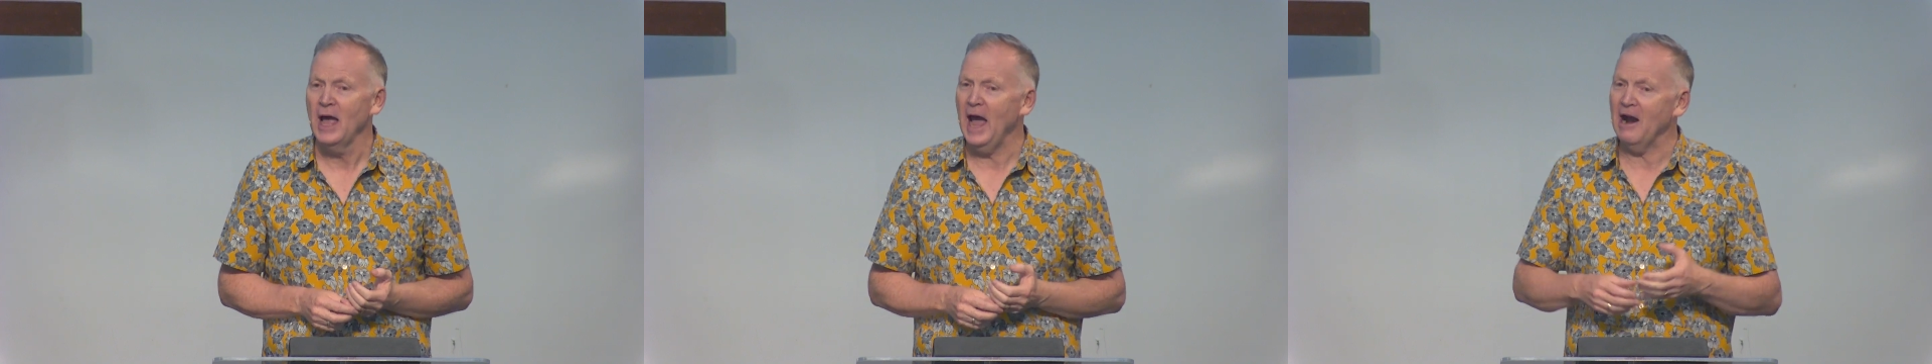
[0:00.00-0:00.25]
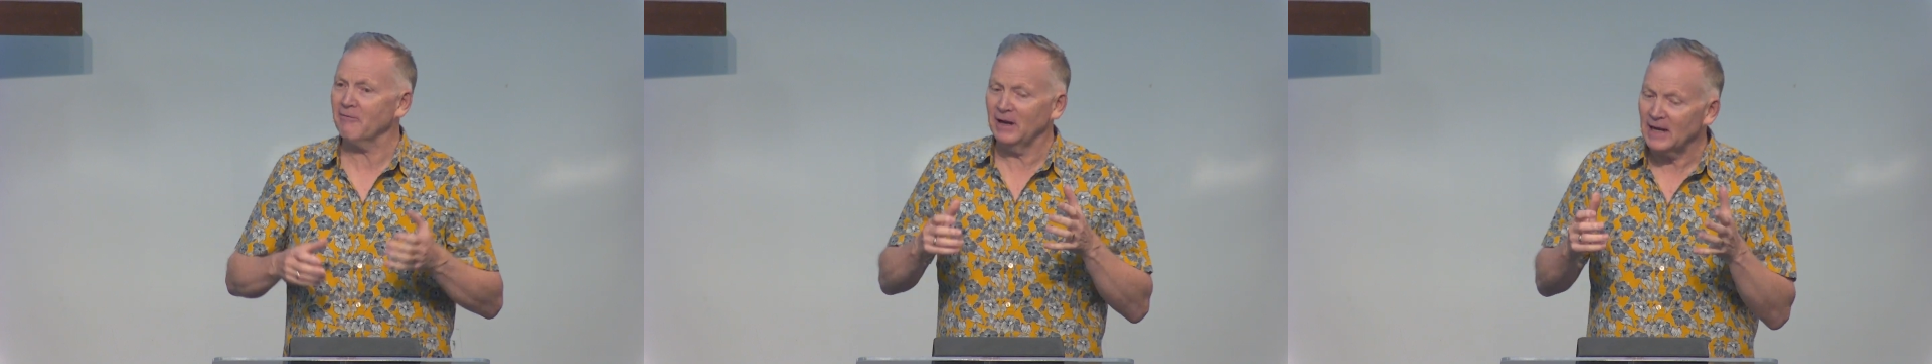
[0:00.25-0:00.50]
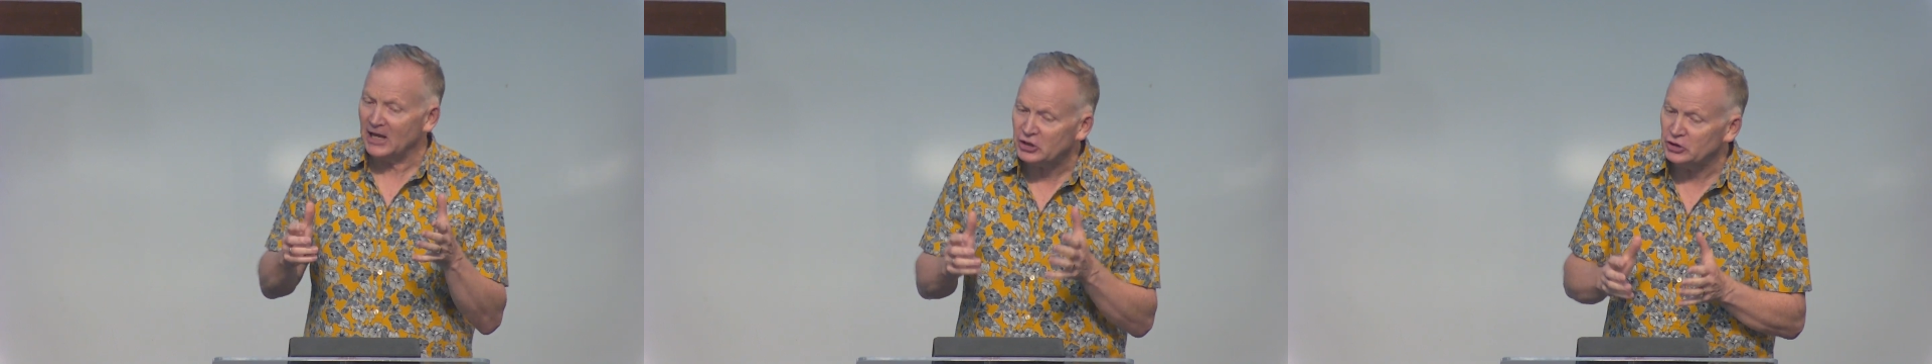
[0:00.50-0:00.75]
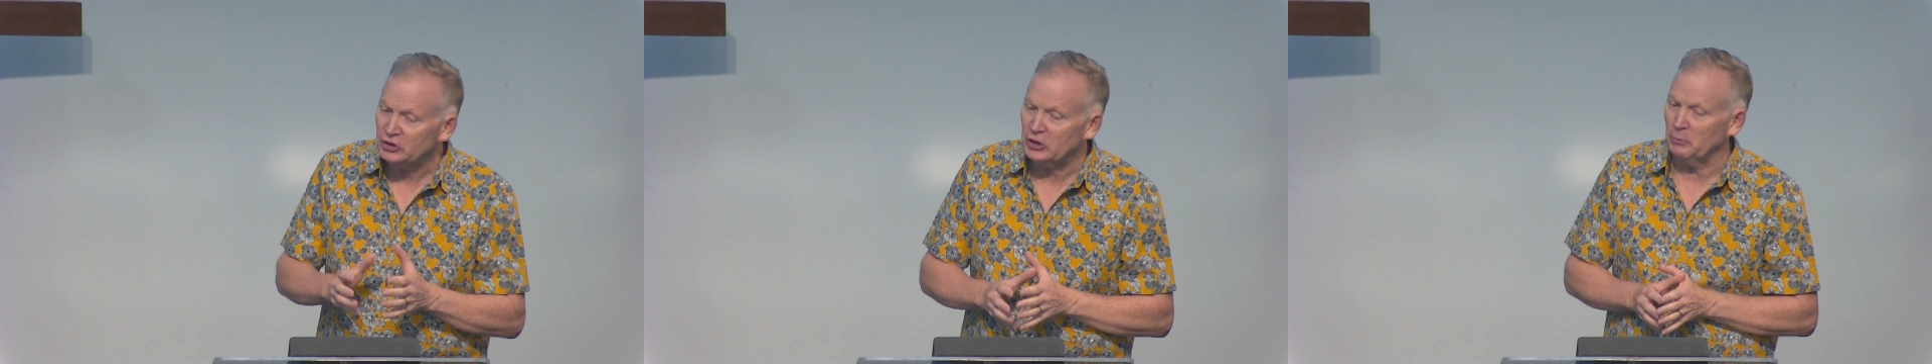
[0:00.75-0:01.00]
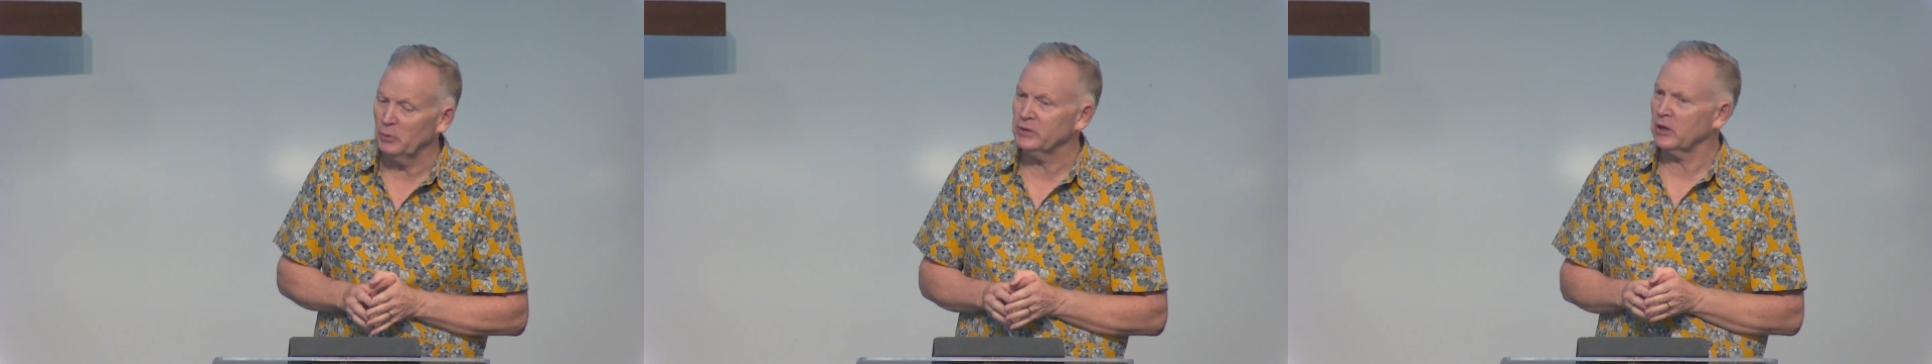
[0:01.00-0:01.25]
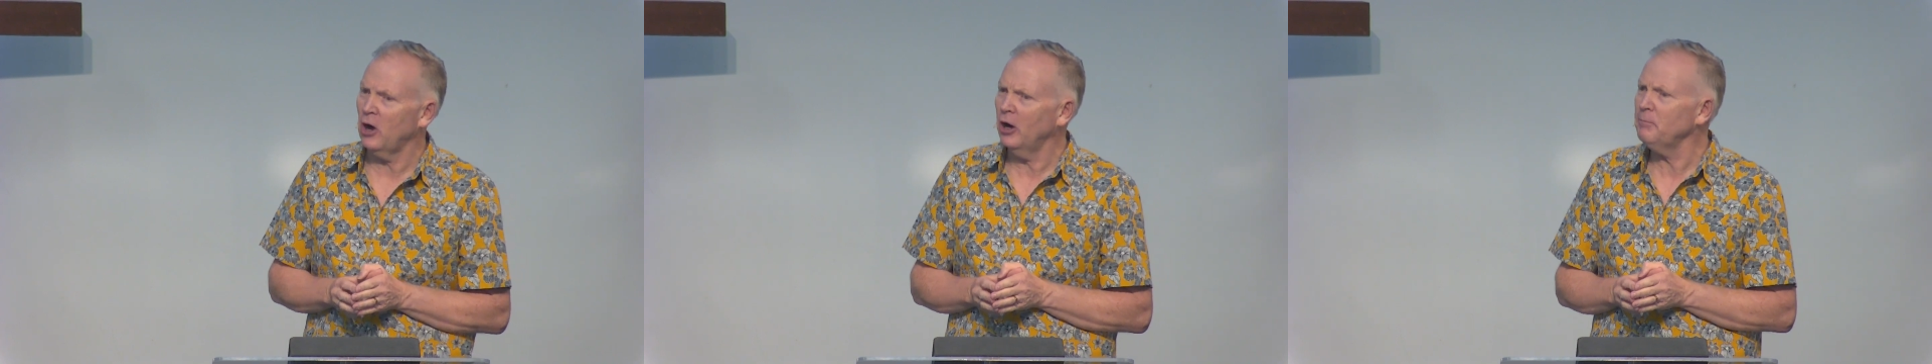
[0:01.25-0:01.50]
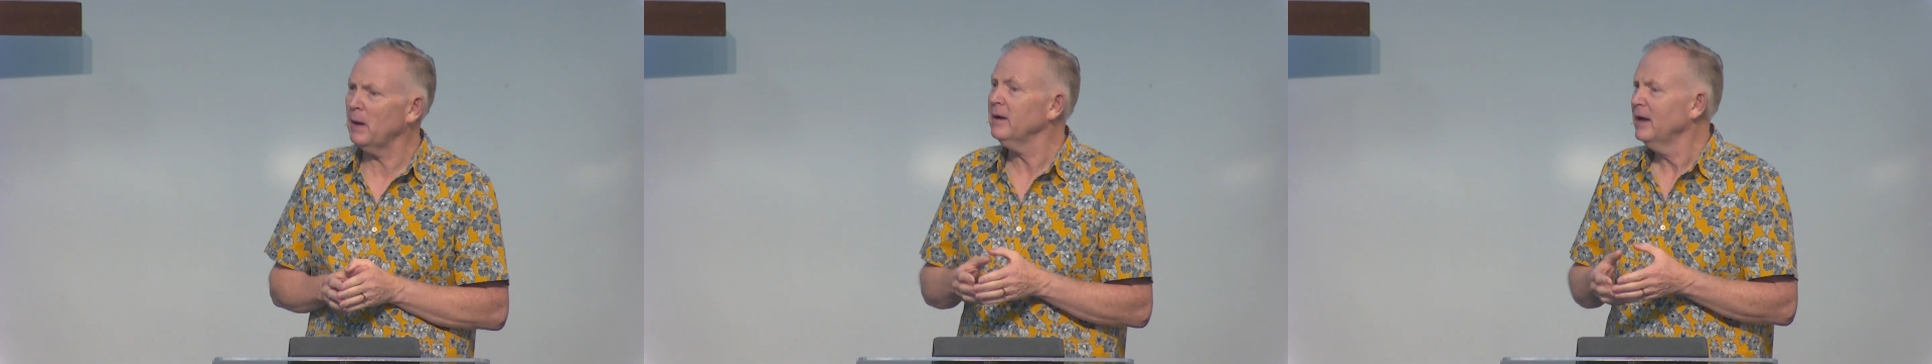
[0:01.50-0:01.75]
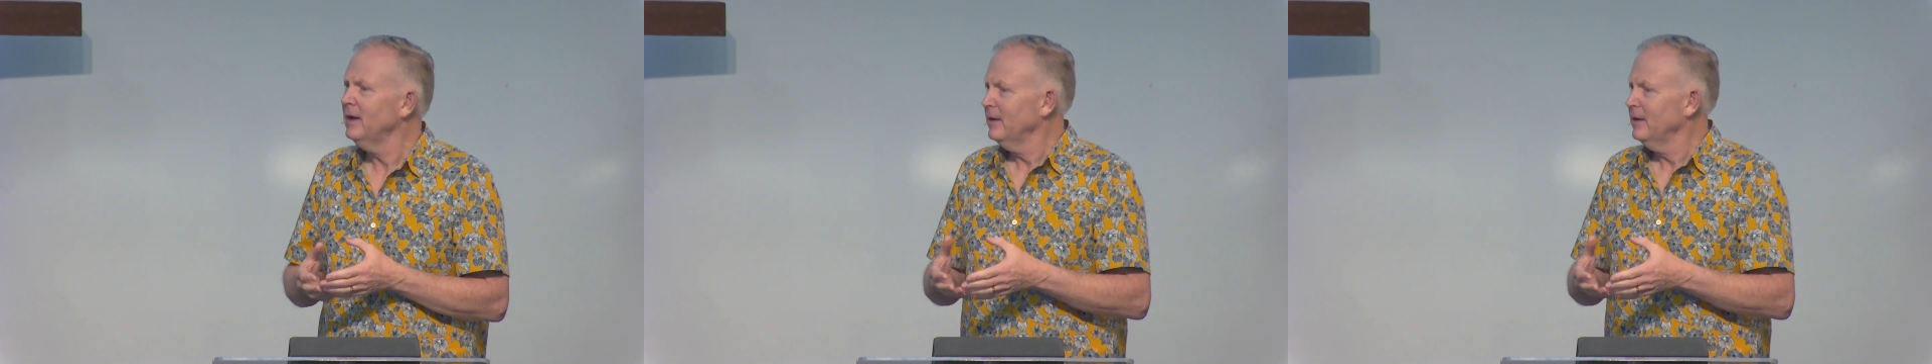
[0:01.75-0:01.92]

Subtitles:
our relationship with God, but